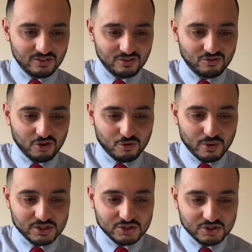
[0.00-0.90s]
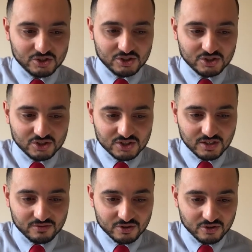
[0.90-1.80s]
So question
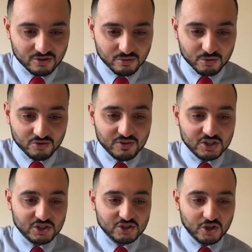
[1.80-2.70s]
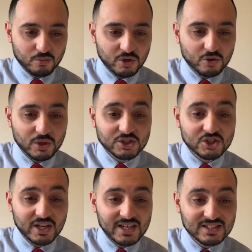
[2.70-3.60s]
seven was finishing his homework. Question
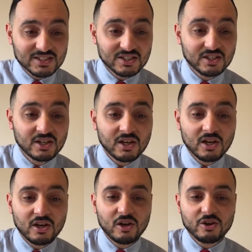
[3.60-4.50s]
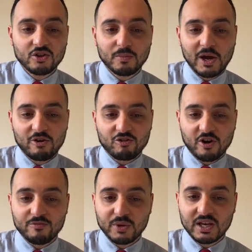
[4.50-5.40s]
eight Look at the
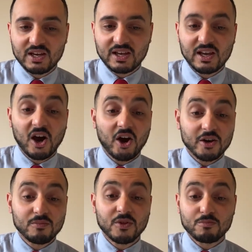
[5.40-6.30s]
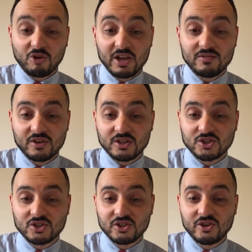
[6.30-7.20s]
paragraph beginning, I'm the
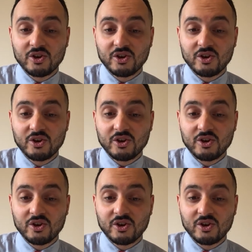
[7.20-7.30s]
bravest.